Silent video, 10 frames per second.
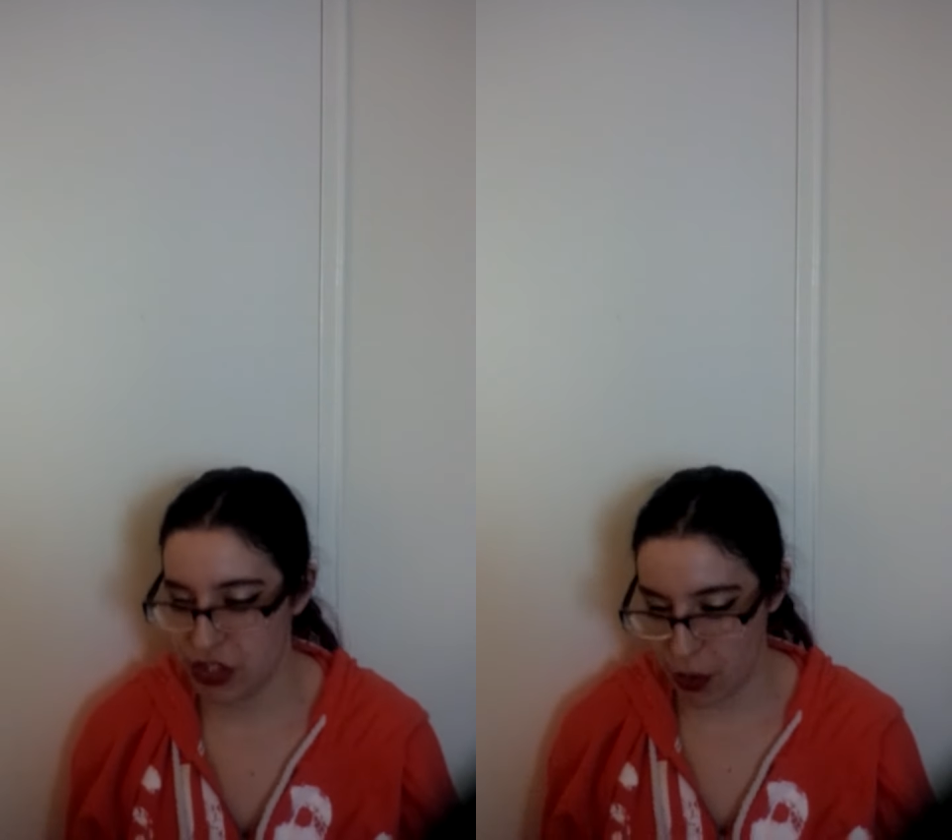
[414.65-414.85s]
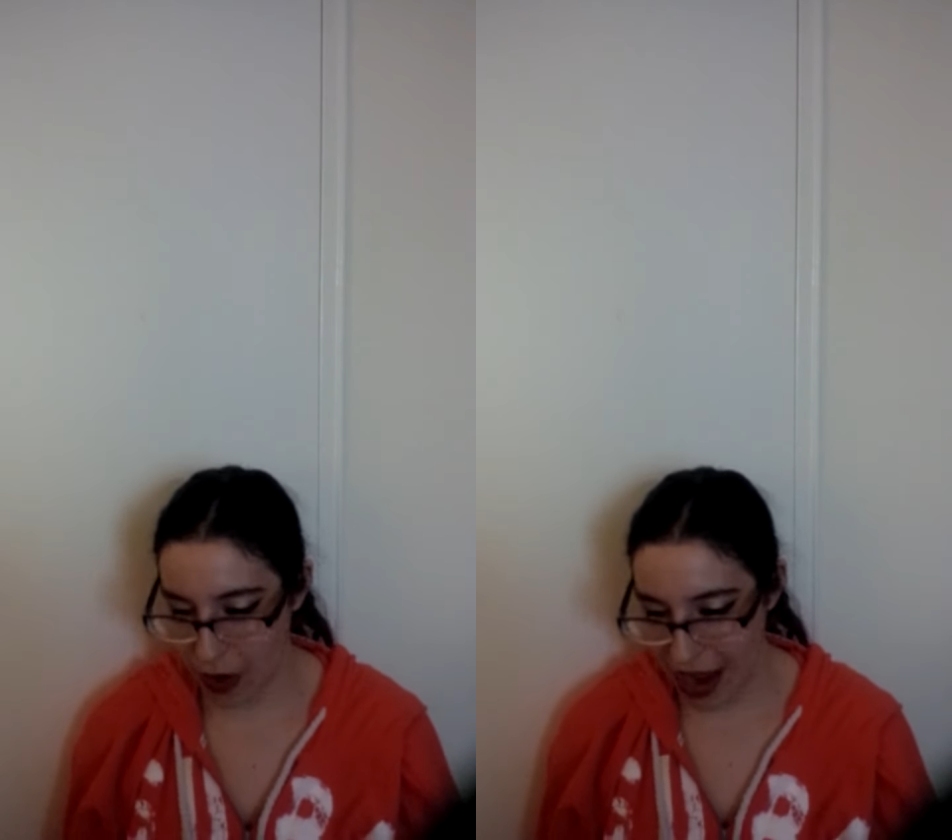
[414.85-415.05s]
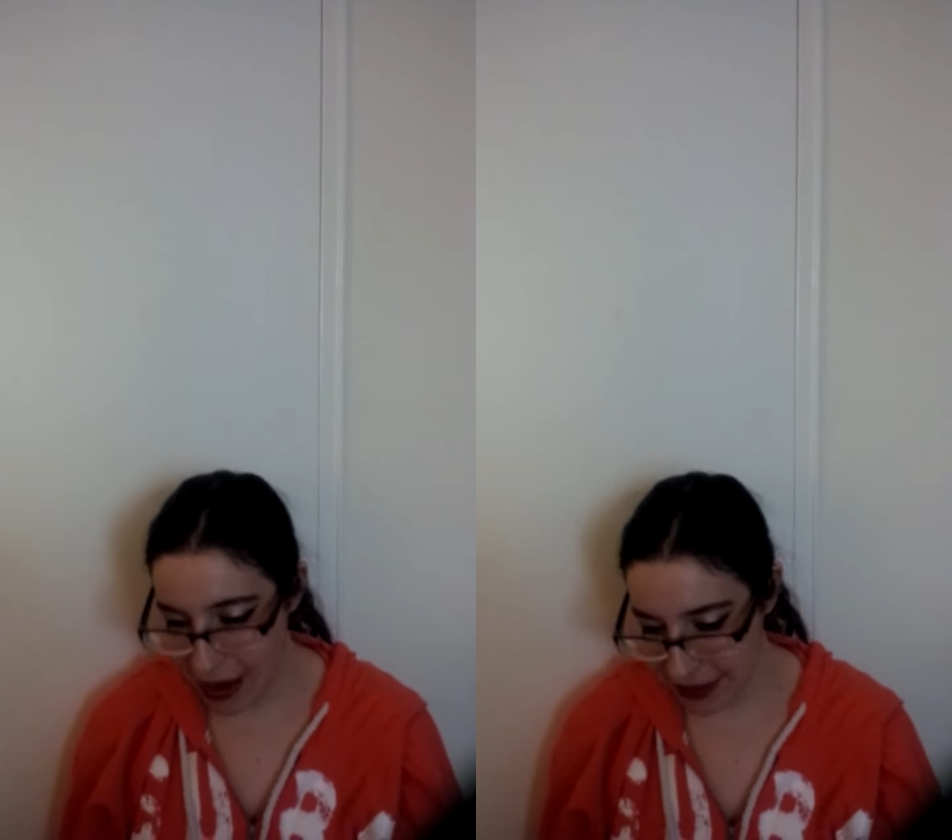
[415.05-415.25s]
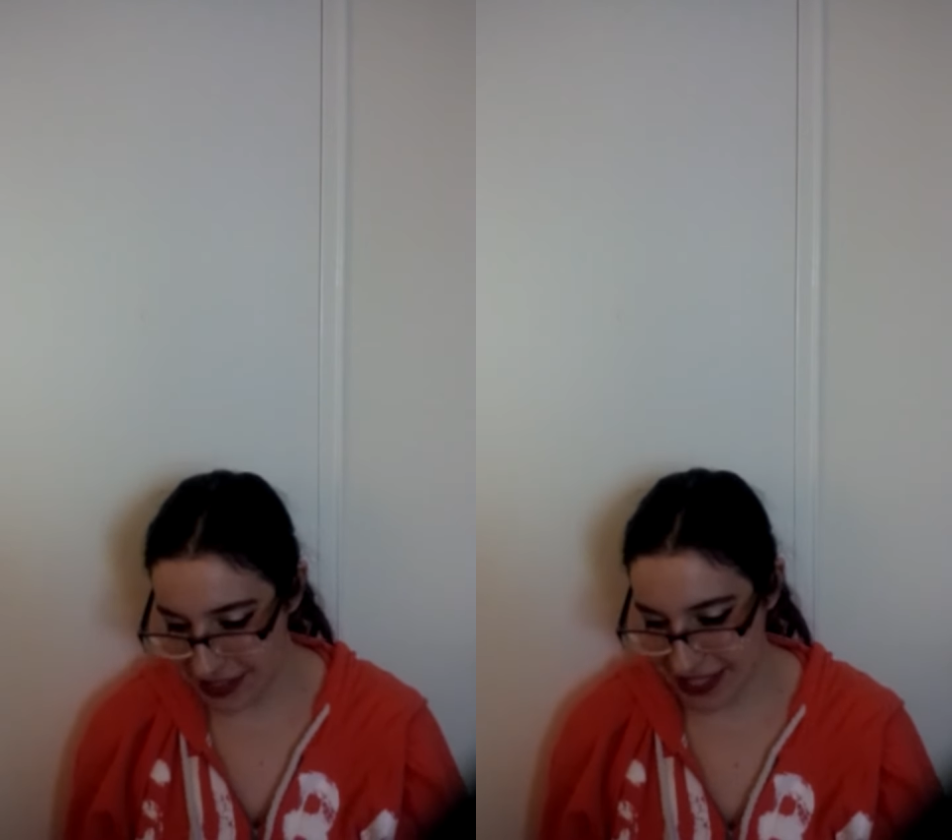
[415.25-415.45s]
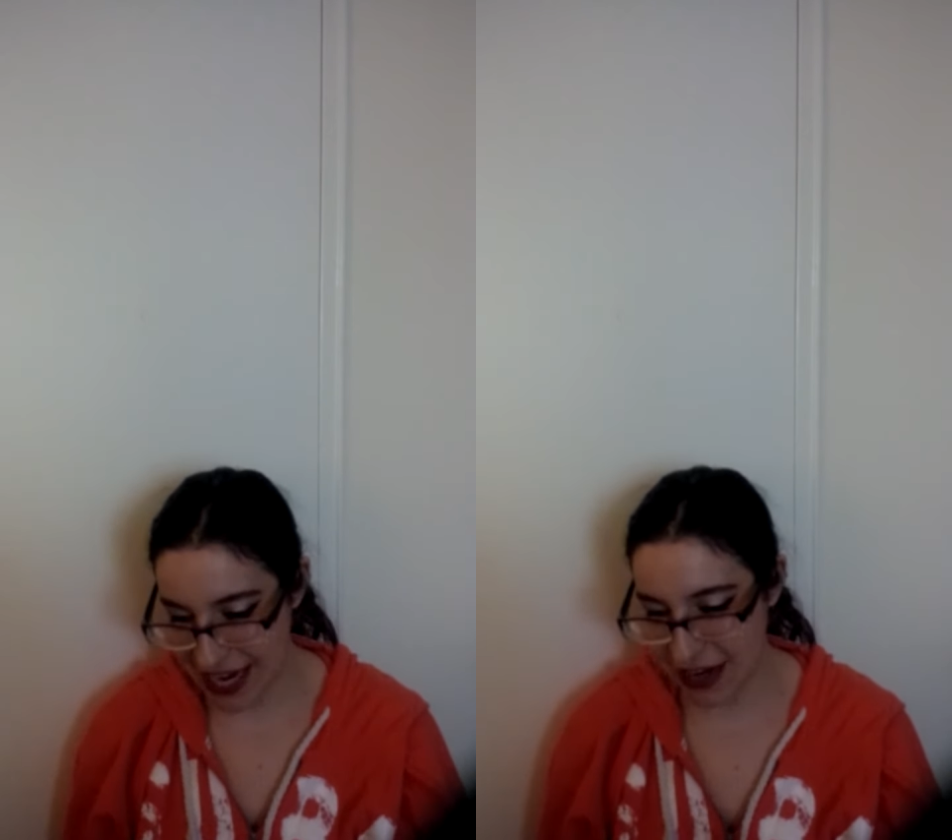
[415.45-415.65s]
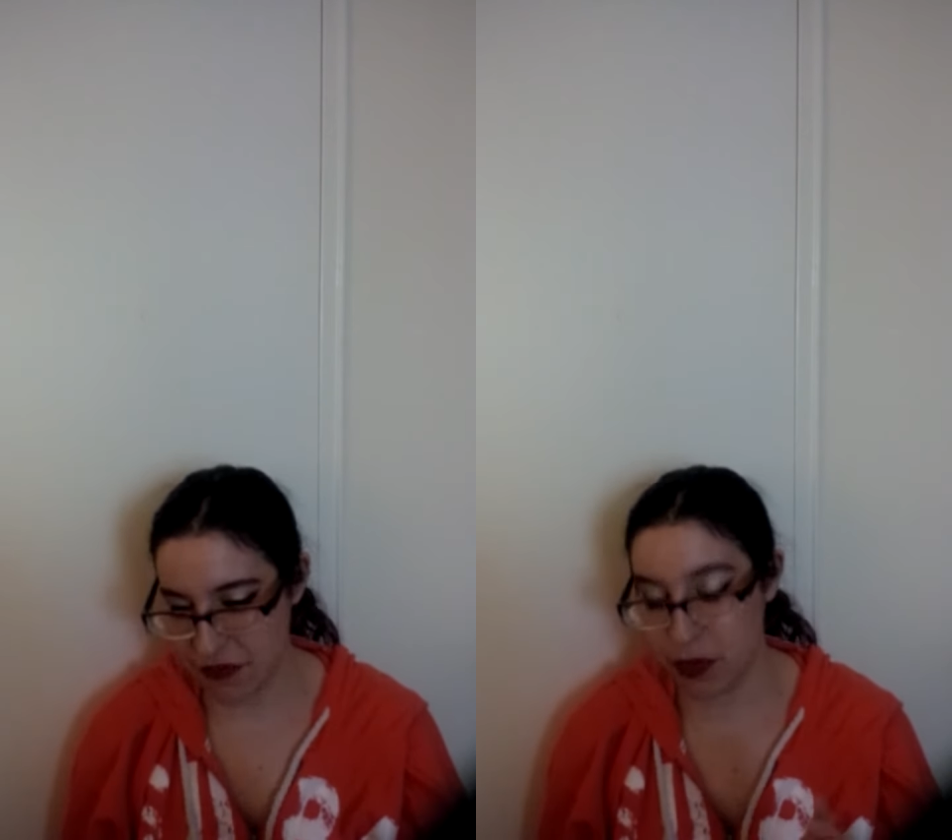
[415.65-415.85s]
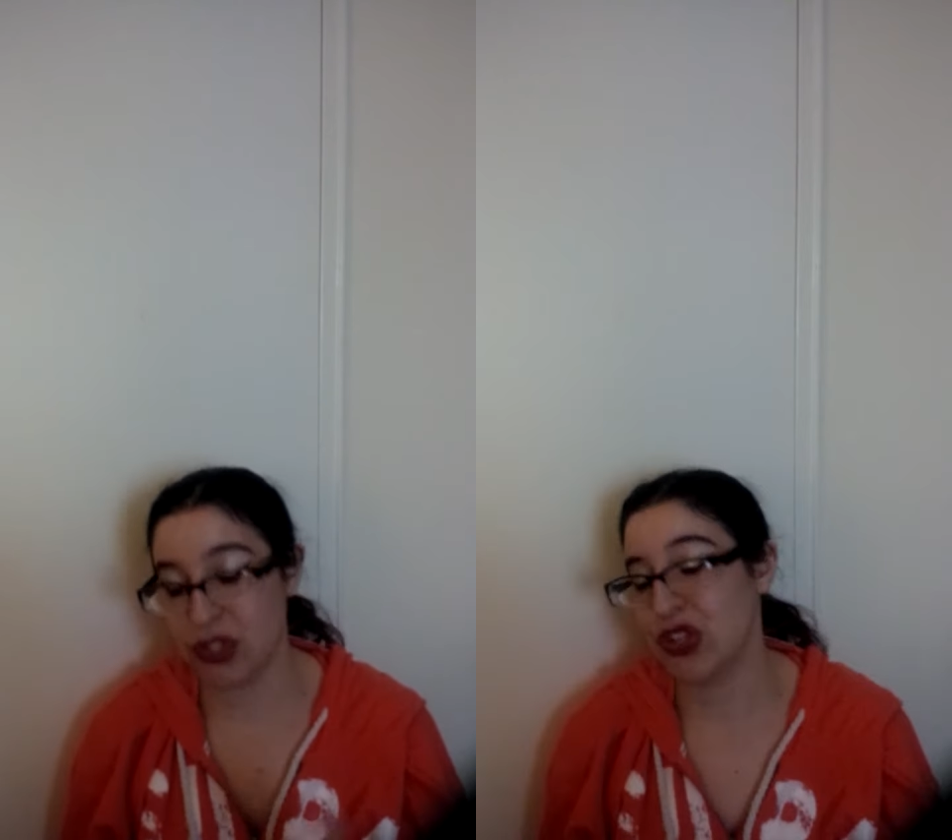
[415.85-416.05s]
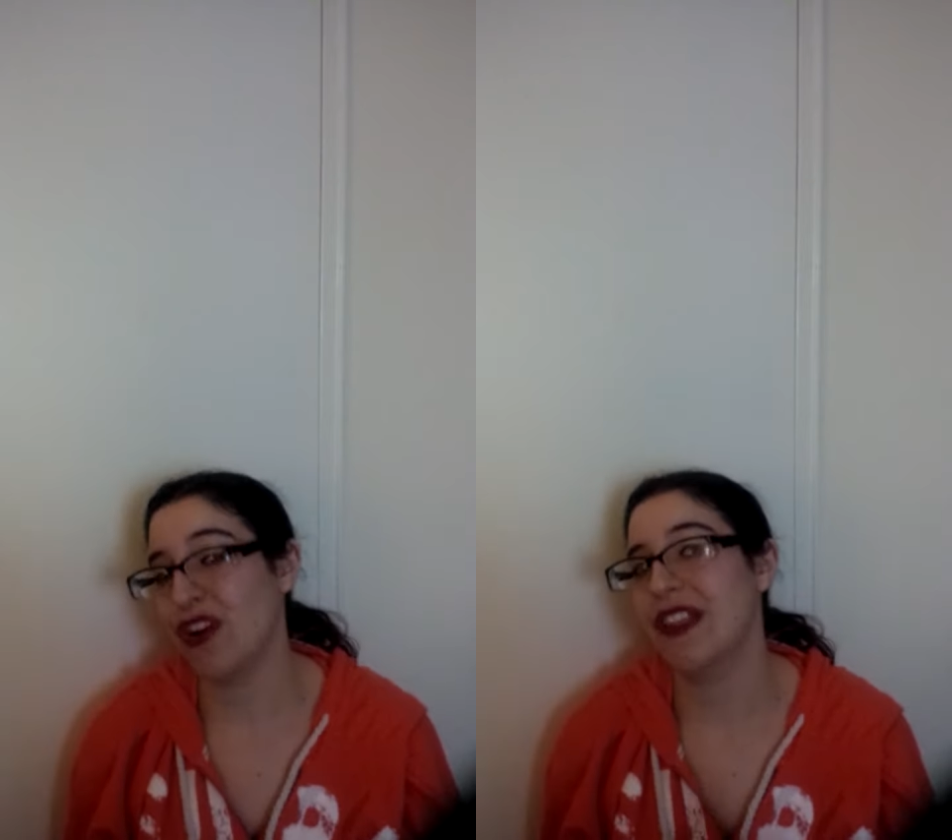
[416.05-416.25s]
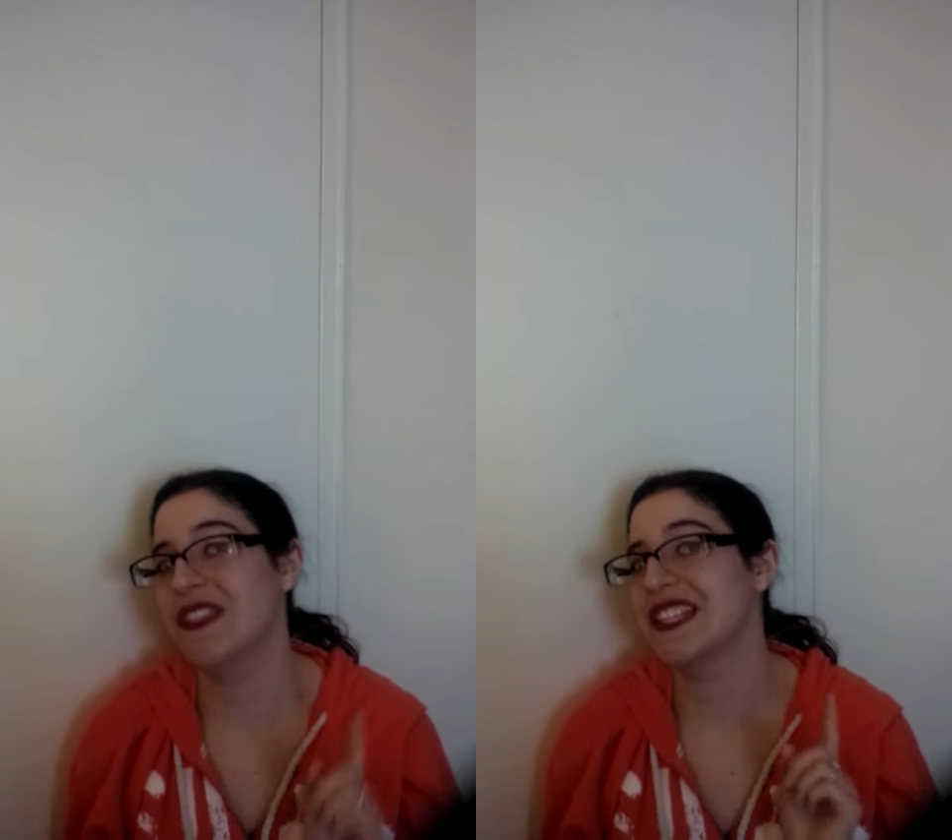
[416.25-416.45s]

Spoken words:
So I would say if you started